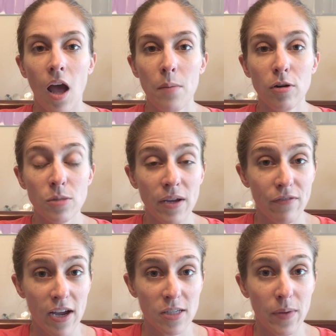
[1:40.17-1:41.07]
I booked my
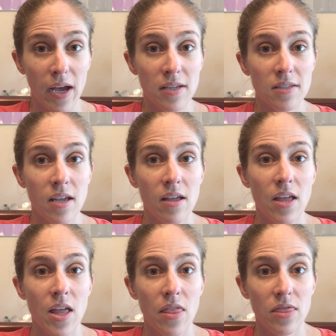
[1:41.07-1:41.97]
FastPass
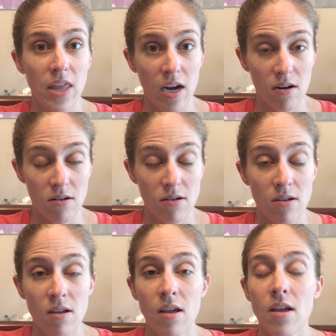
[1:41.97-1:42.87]
there.
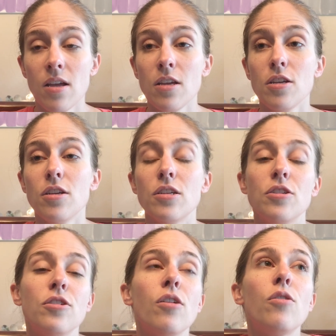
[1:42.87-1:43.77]

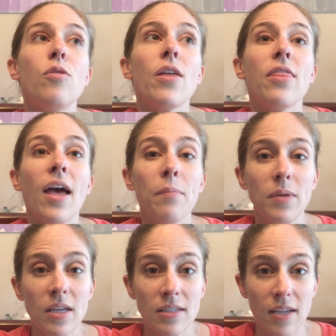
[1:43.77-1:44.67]
So that
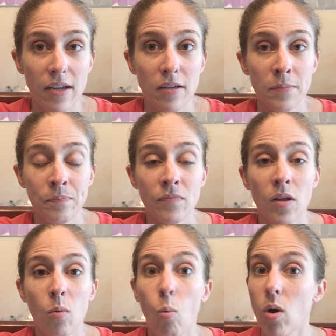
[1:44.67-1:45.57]
being said,
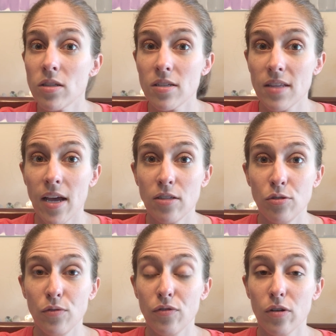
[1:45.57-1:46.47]
what does that
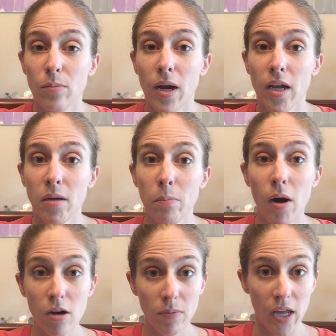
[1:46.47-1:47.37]
do for my
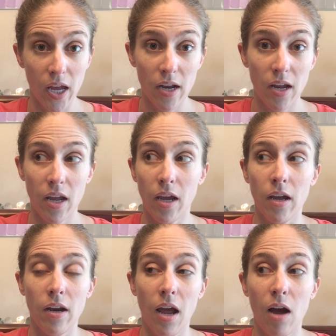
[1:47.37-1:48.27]
park plan,
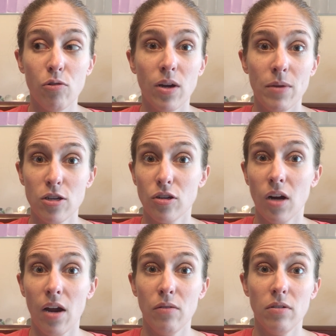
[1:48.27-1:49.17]
and how do I make
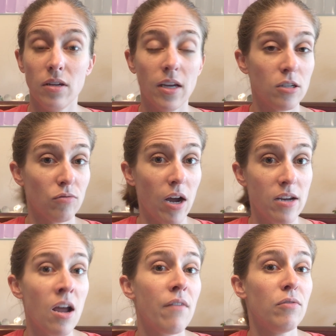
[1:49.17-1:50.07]
sure I get to
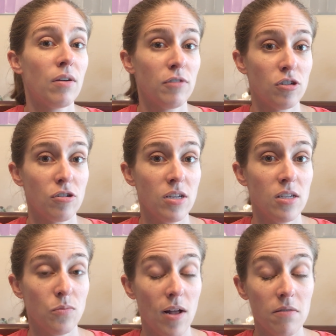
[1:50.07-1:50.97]
ride Na'vi River Journey
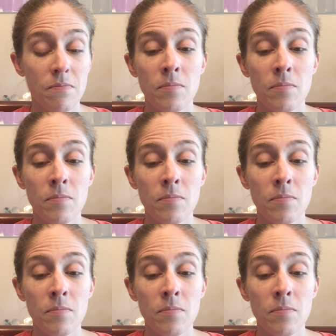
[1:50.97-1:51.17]
as well?